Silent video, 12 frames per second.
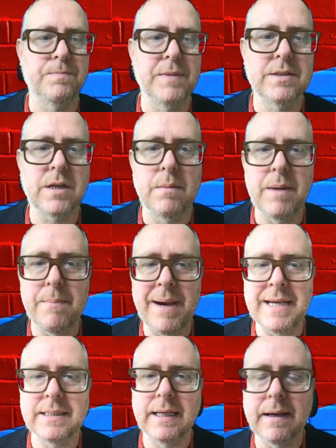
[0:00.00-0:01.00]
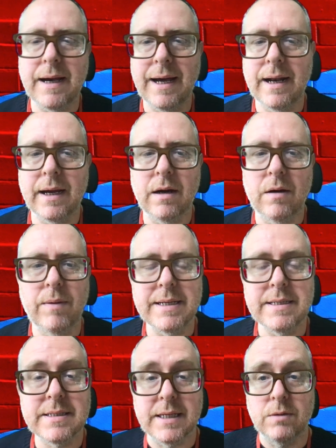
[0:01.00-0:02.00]
It's going to be amazing, and I can't wait
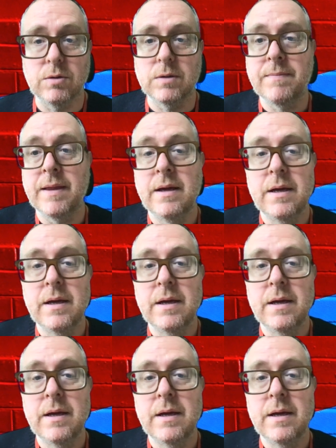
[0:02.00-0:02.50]
to see you all.